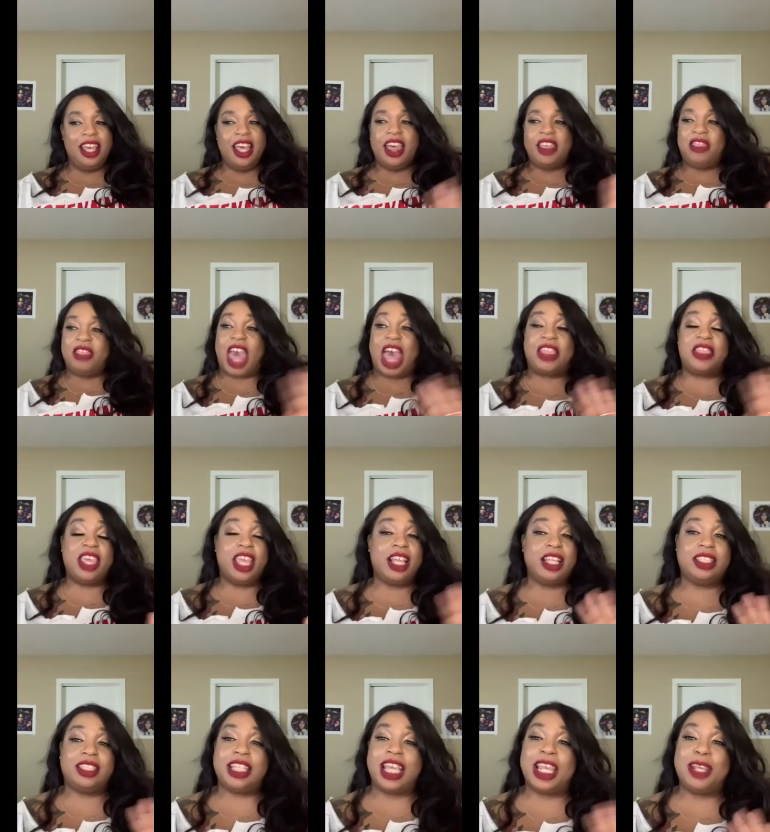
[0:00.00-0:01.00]
That
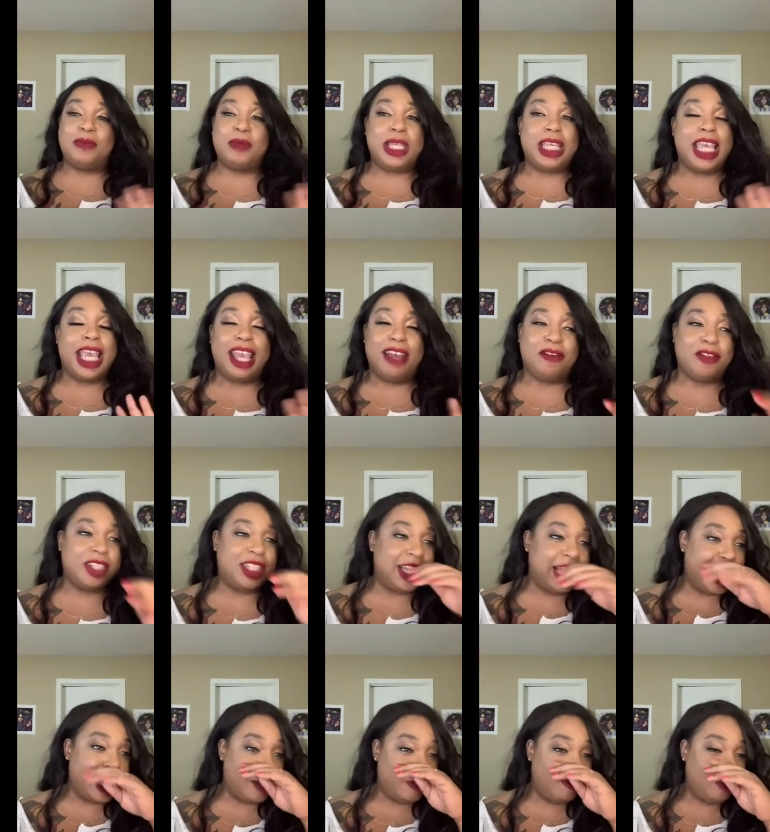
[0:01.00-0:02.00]
thing take me every
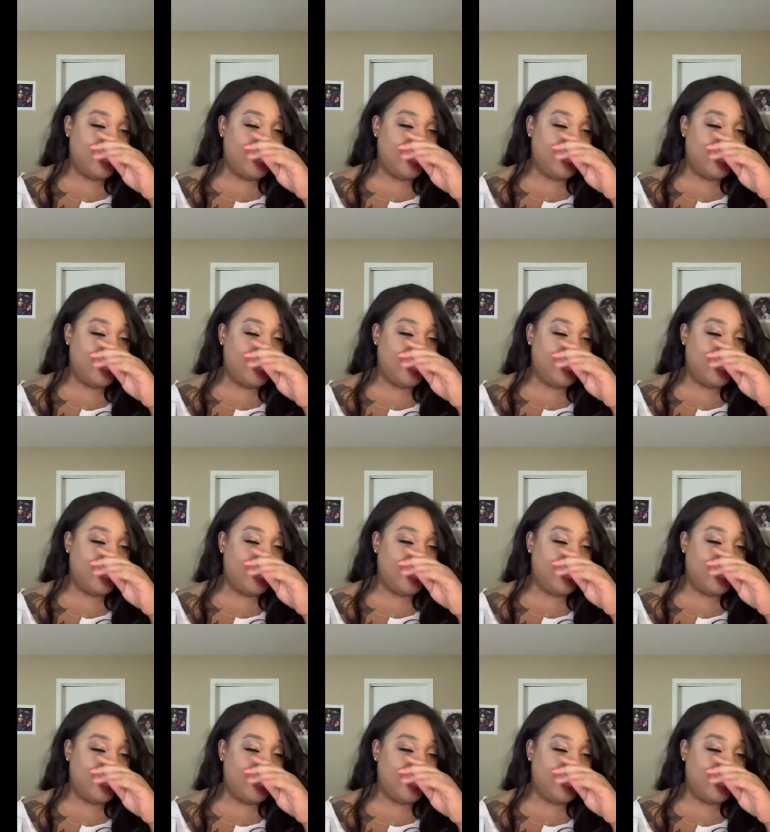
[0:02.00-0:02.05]
time.